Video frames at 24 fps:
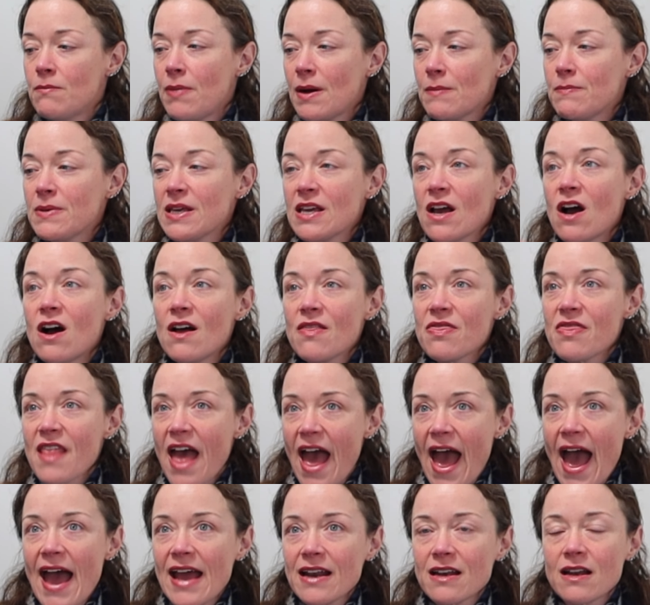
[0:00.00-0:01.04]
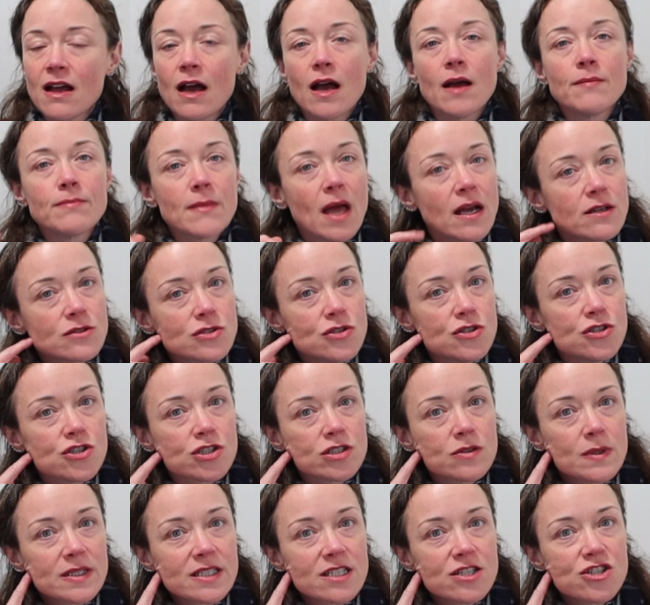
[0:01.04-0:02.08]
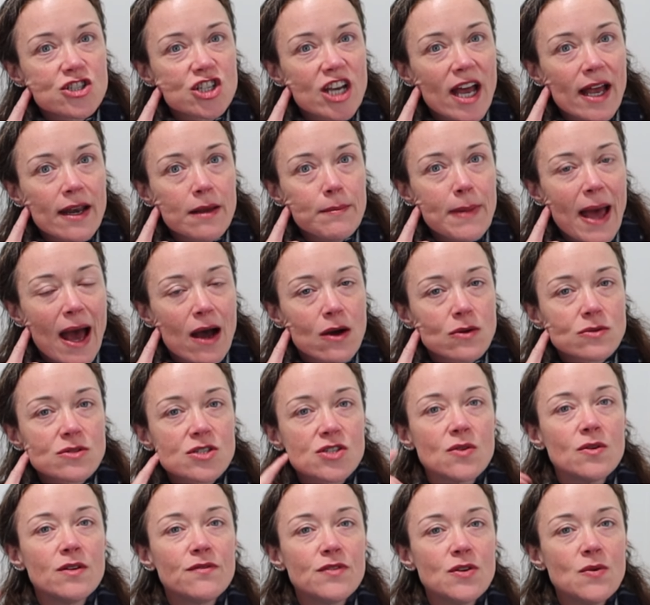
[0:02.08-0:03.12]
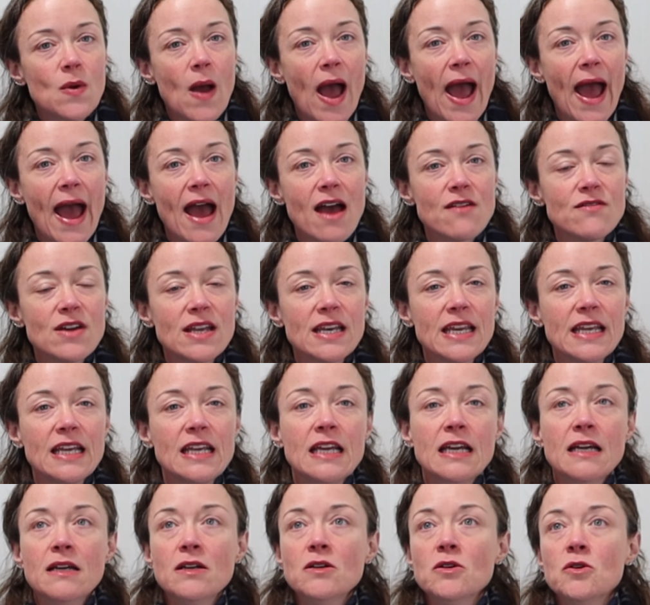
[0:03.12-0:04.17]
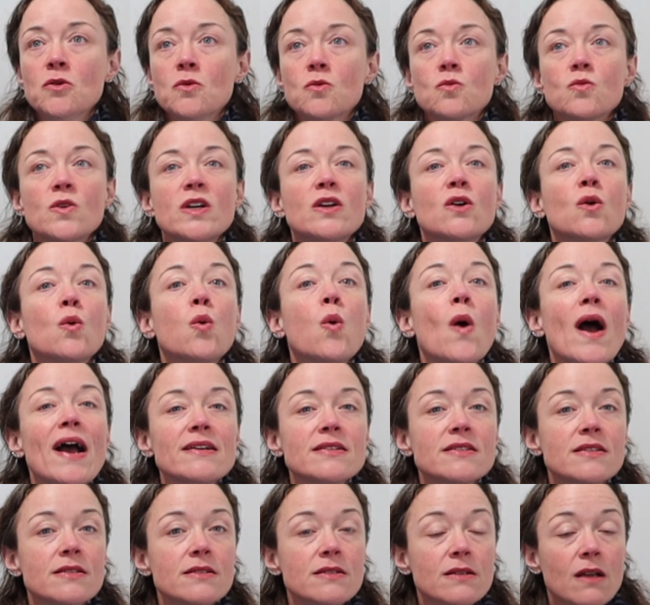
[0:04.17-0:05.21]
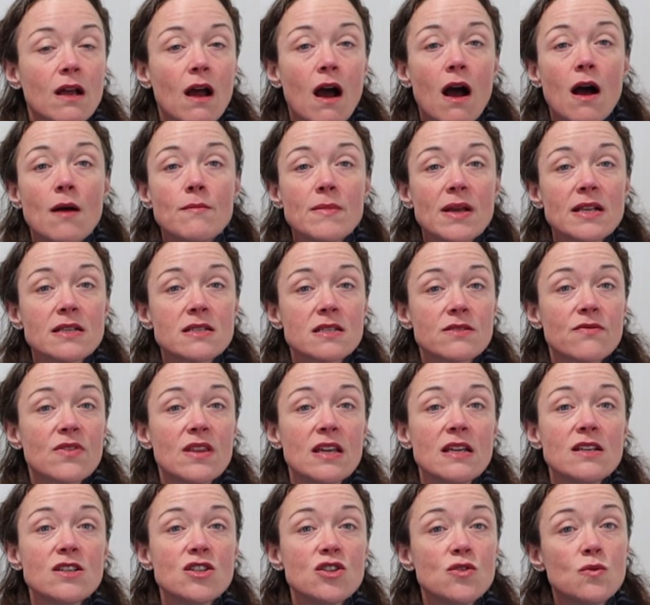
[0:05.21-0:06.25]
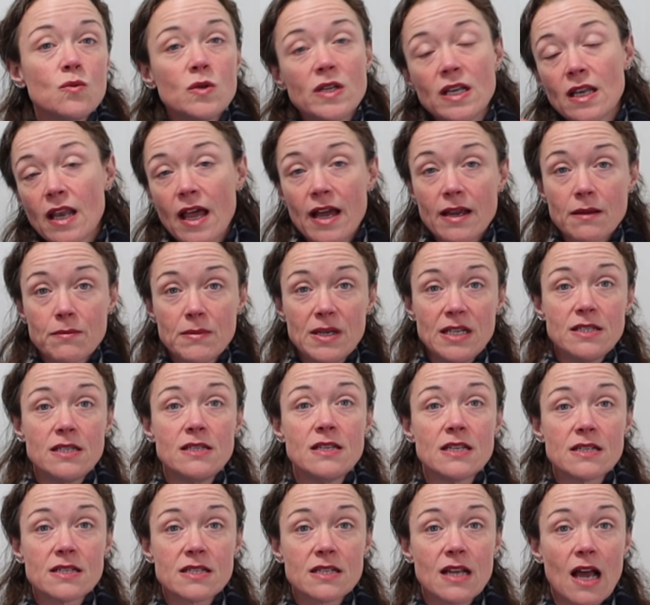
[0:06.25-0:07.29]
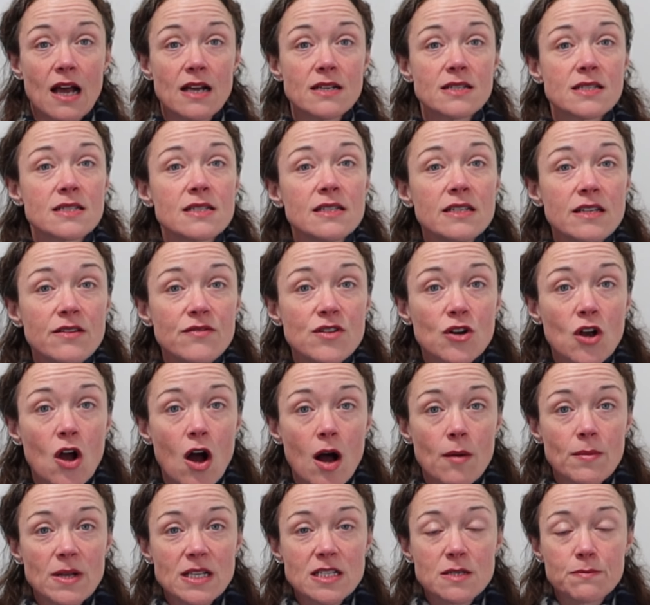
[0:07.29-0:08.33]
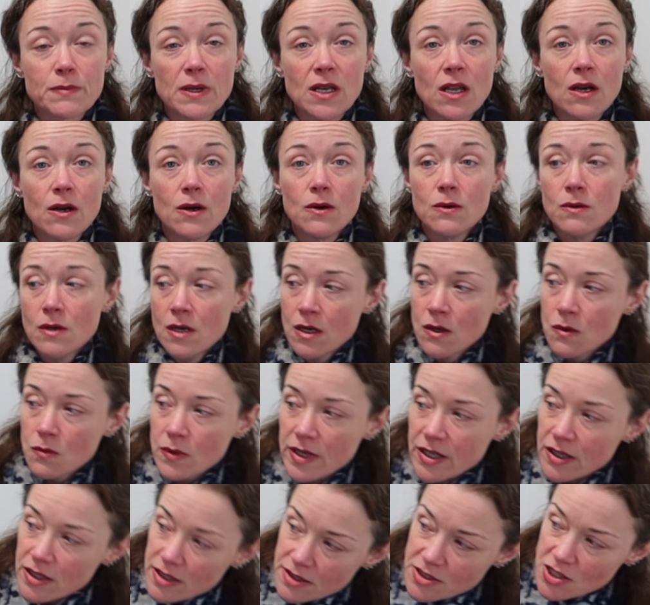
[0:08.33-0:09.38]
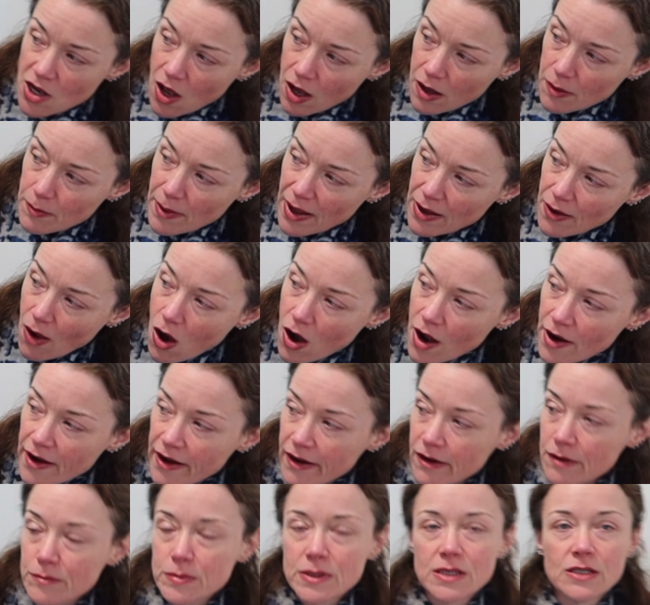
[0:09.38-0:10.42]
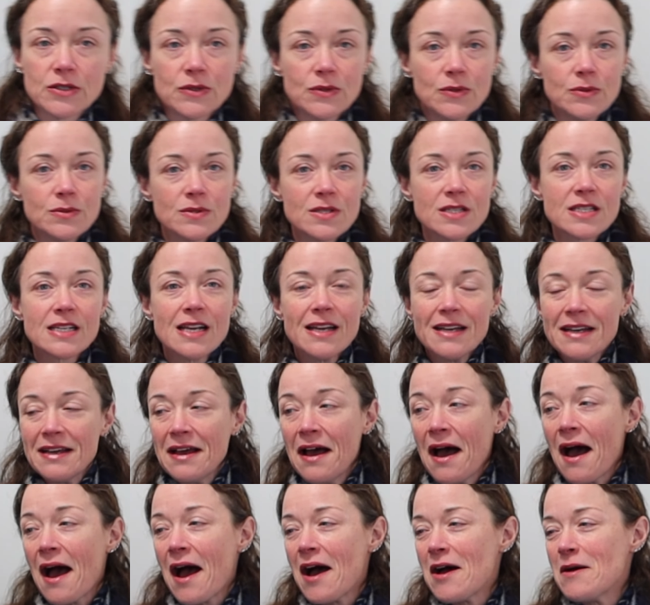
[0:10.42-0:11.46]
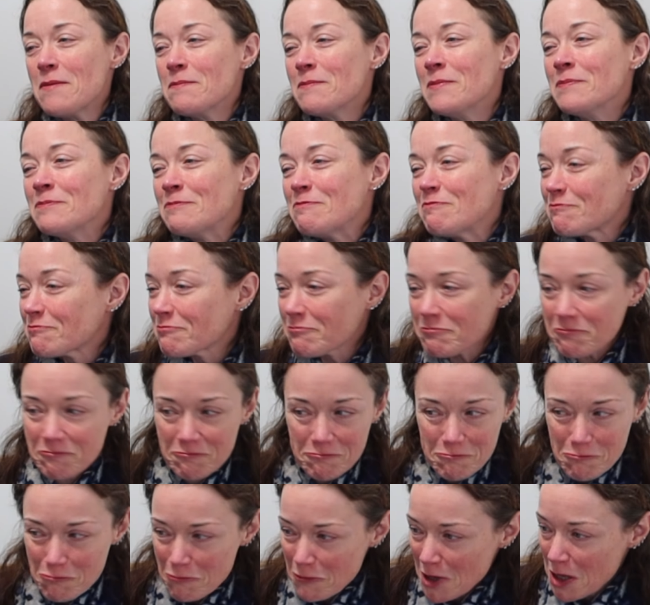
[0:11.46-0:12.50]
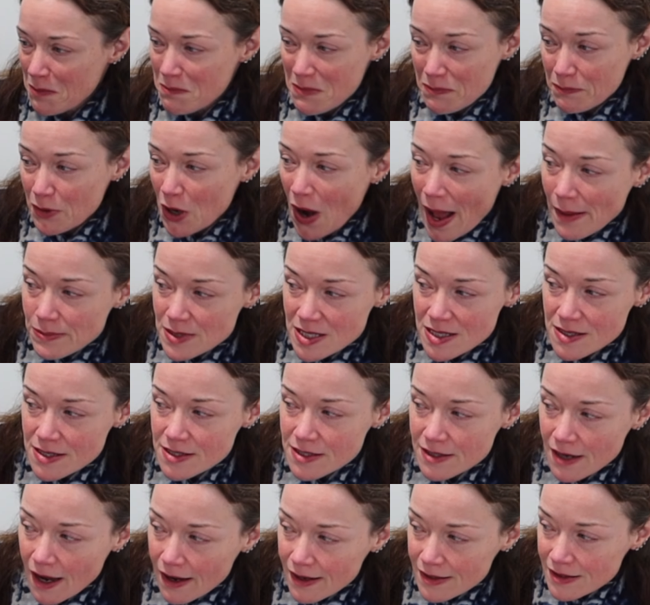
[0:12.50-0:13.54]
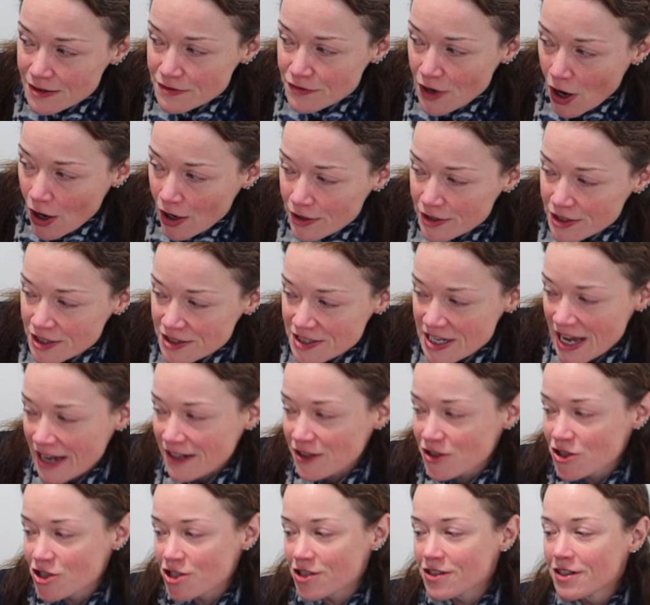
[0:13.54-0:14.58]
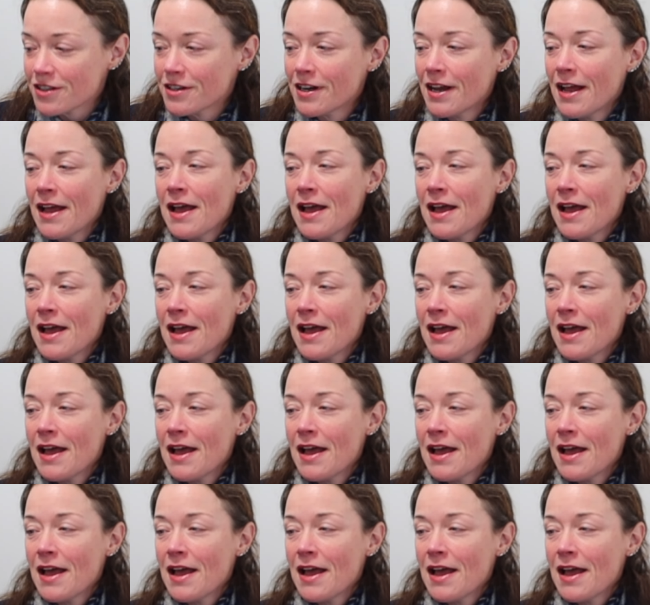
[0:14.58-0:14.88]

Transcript: But beyond that, I'm not too sure what to chat about. So if you have any requests, comments of things you would like me to discuss, leave your comments below. We could talk about hot air balloons. Um, perhaps the style of architecture,